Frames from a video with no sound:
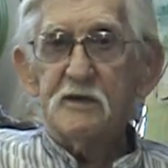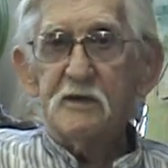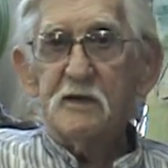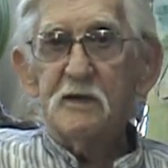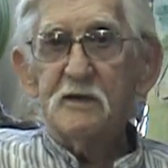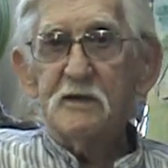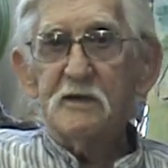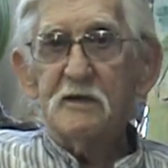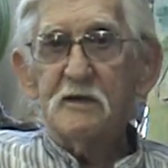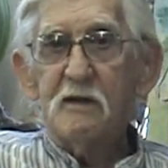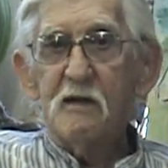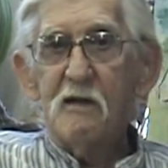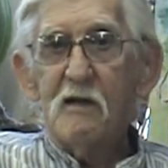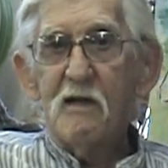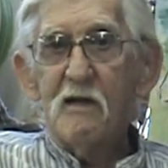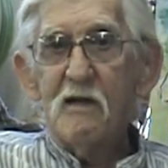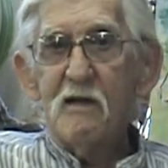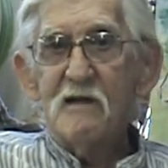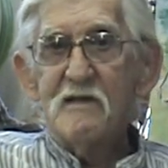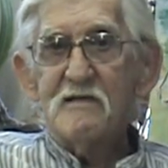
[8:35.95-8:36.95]
that the one that
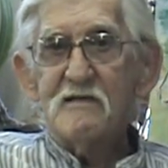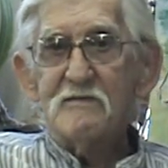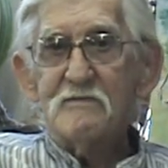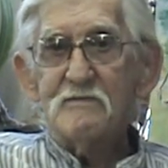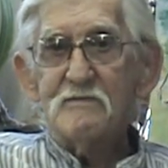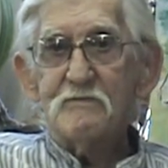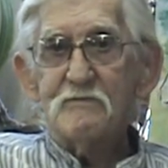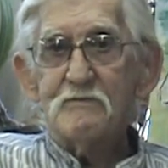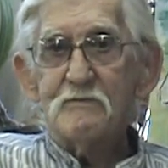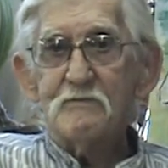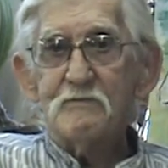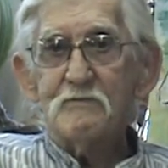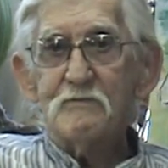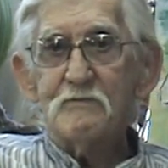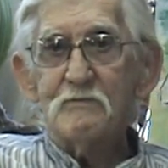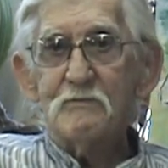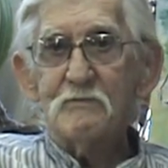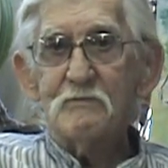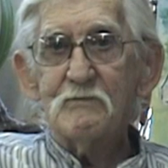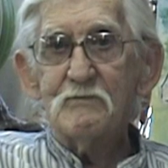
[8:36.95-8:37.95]
you said might have
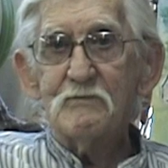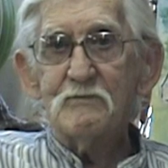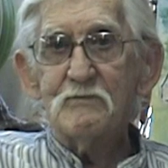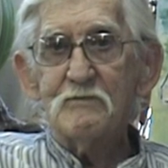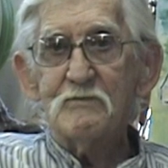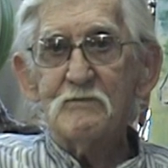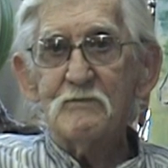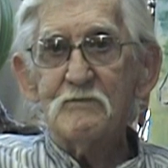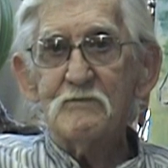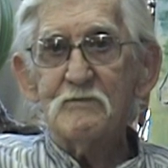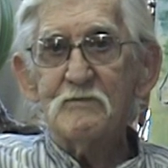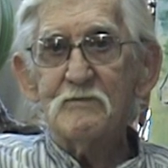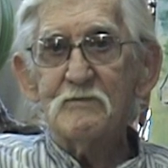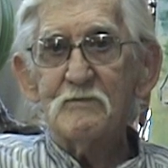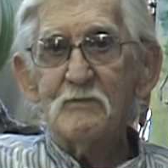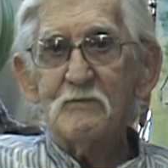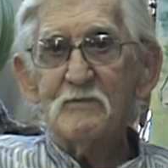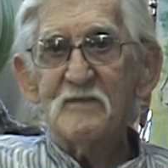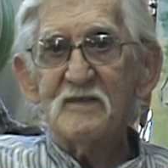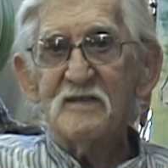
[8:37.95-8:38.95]
ended up in
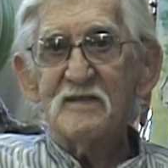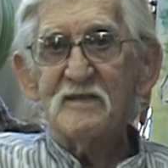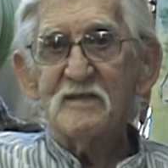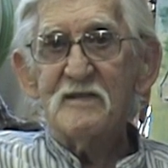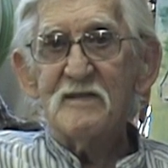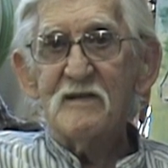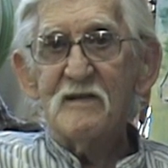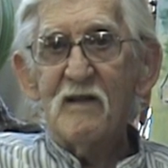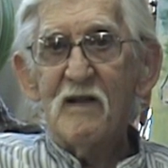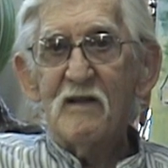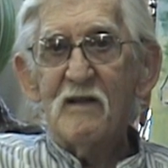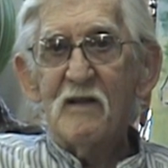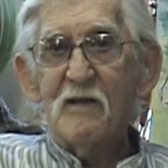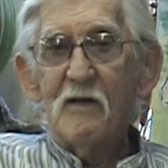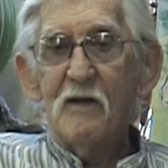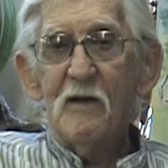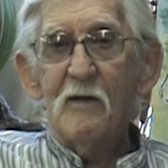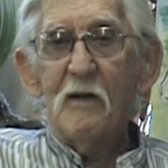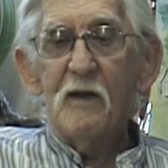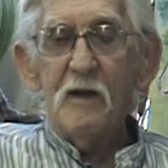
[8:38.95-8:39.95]
Spoon Elbow's
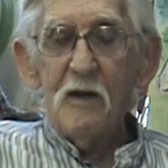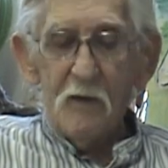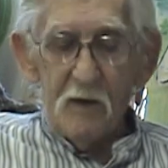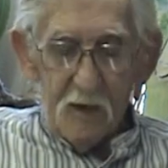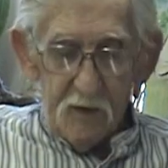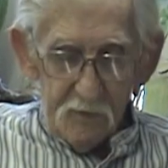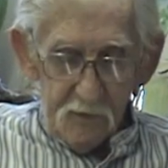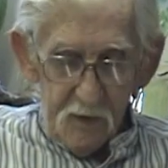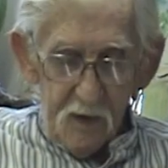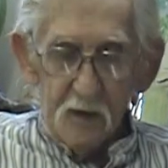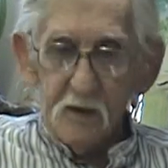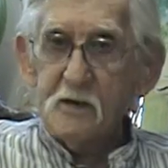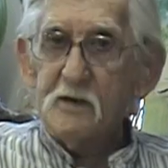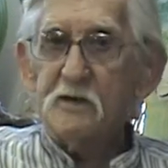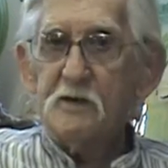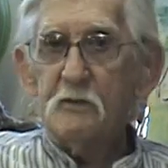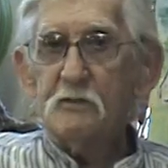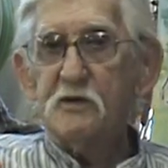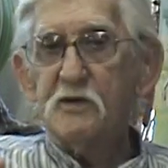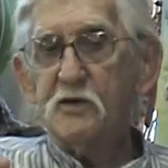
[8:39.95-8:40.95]
basement? Yeah,
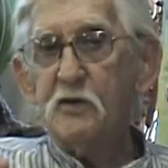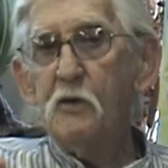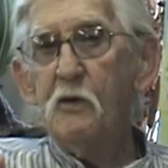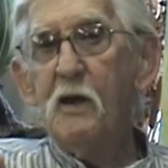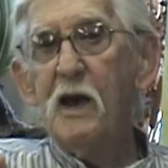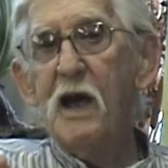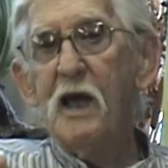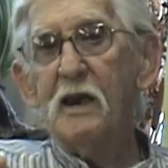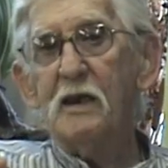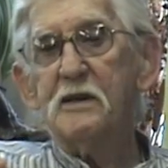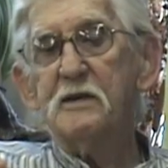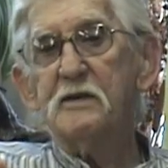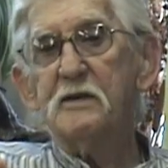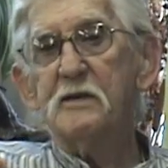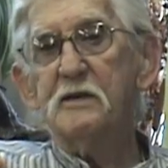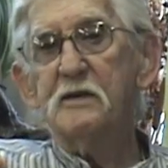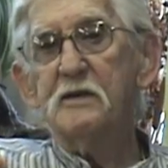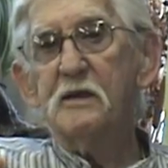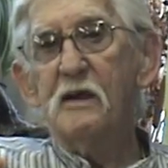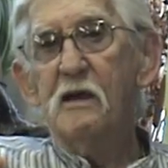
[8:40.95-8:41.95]
because it was two
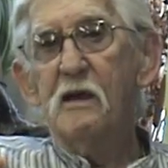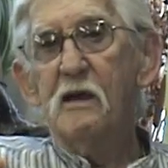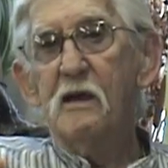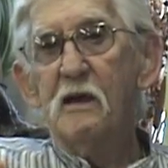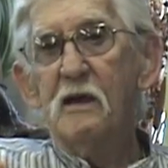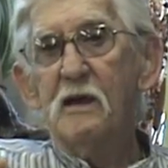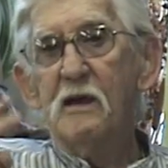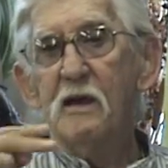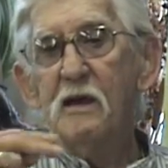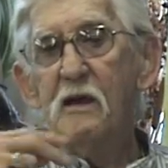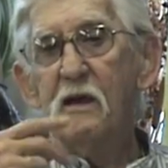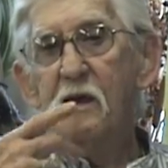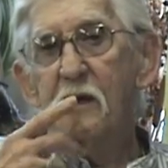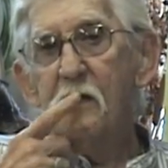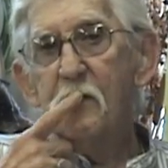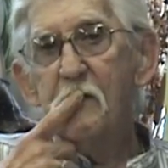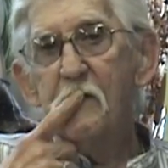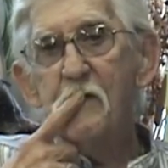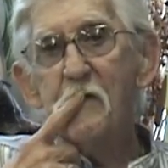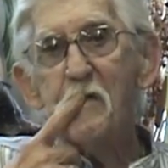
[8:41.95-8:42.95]
alleys.
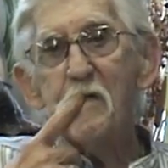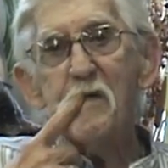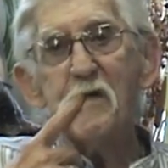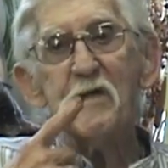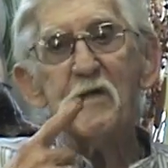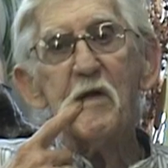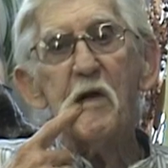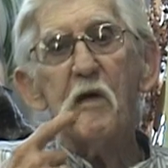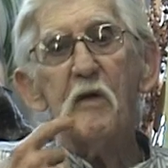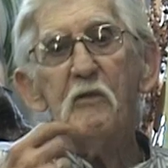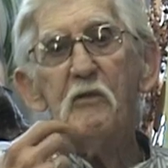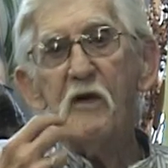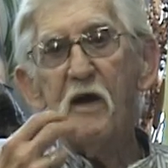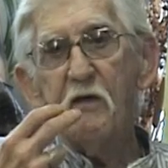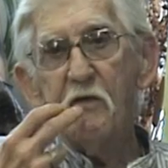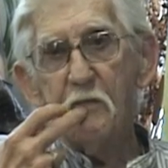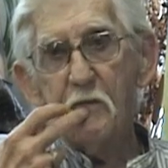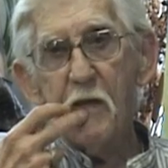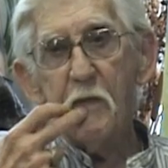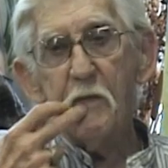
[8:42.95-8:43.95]
There's all, if I
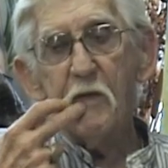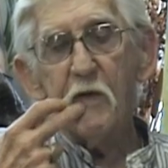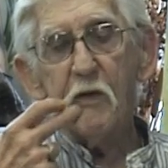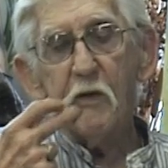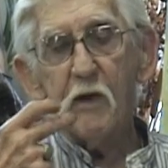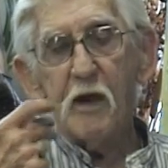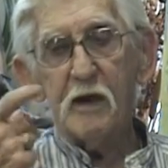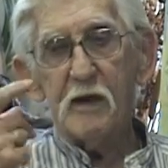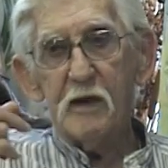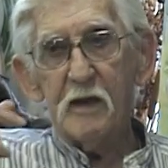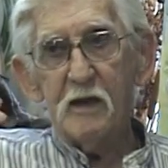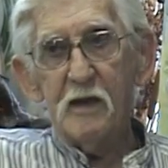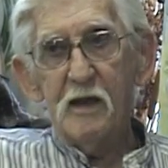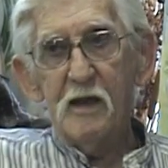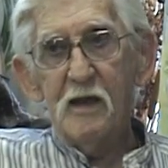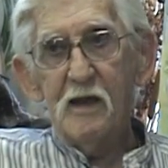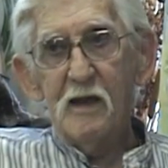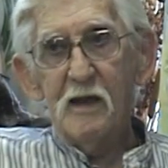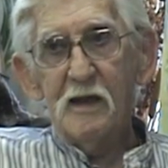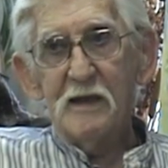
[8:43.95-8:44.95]
remember correctly.
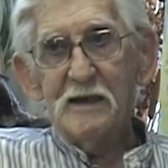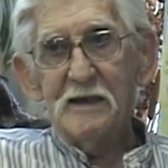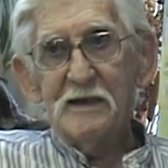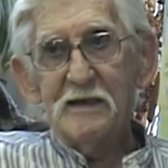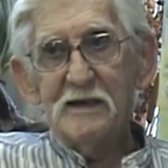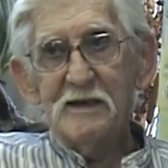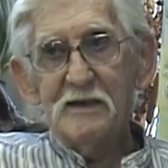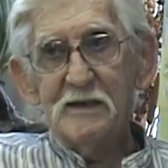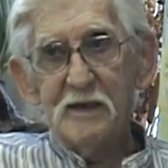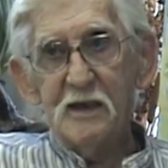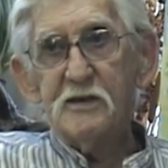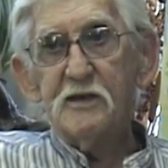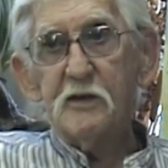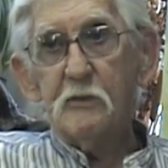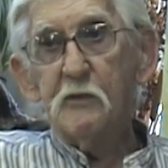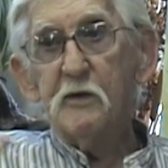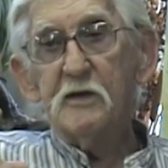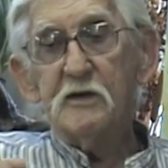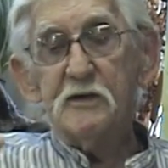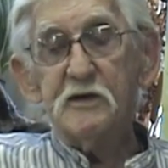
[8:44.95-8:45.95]
Yes, it
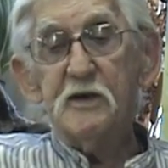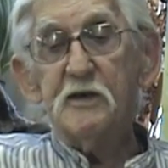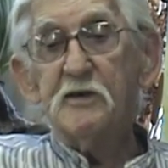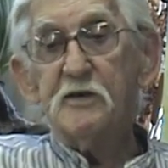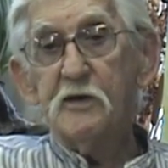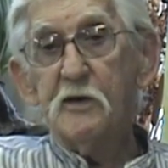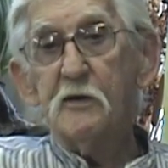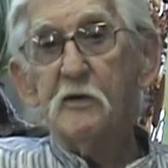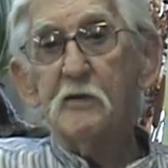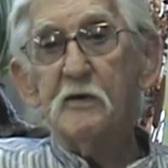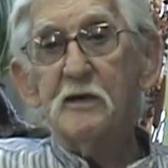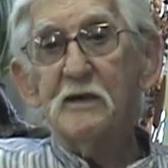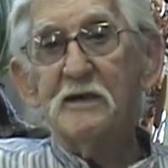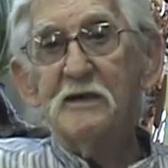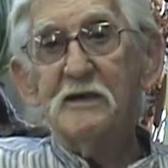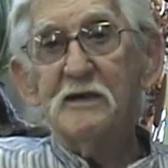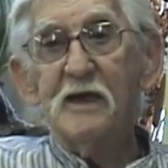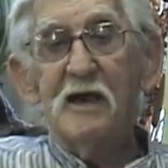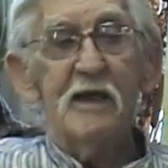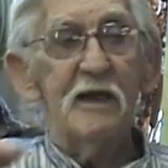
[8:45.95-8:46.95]
was, just two.
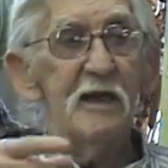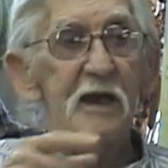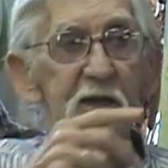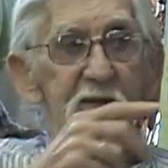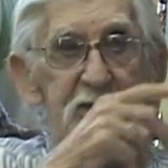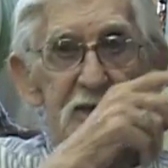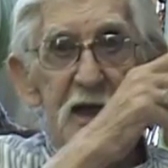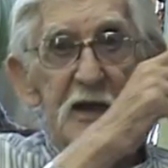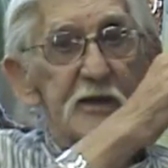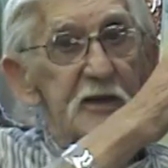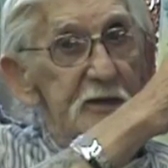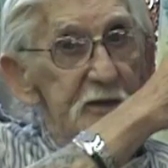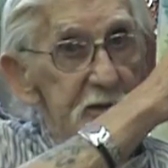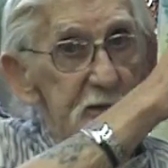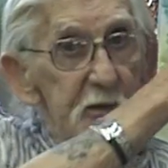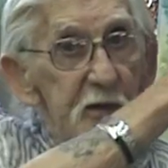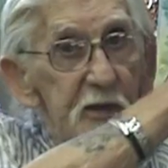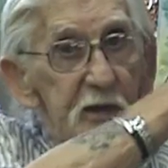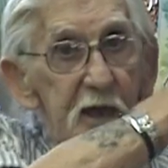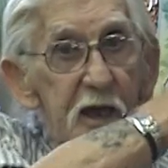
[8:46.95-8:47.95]
And that's
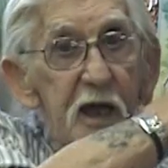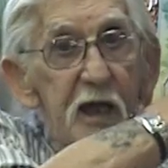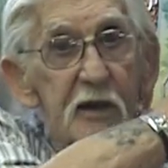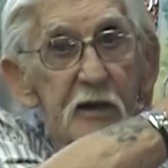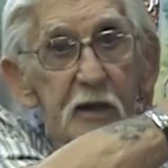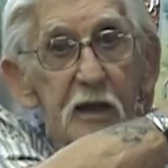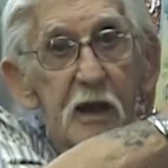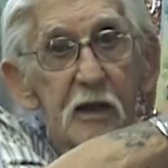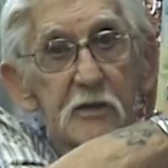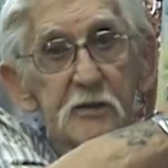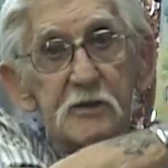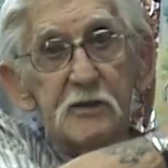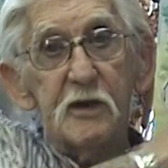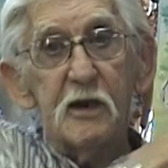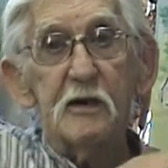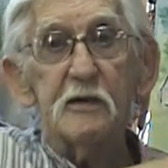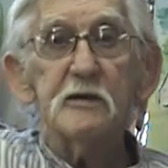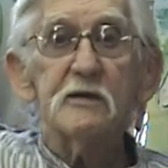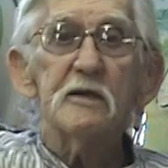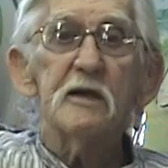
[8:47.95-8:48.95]
the one they had
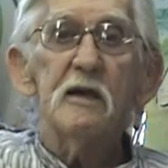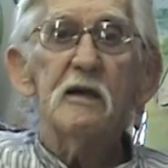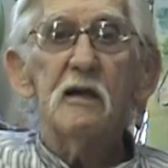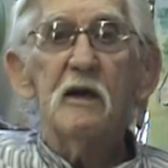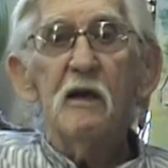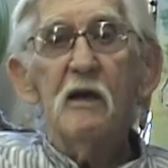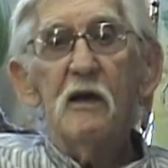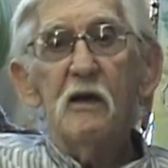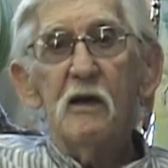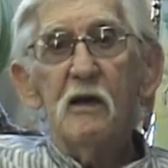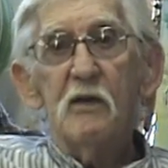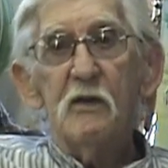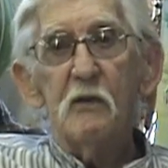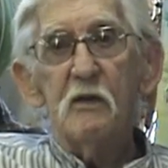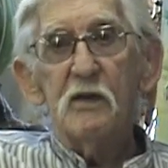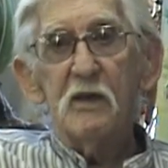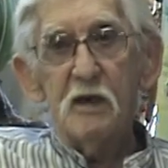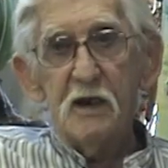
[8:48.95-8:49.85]
downstairs. When the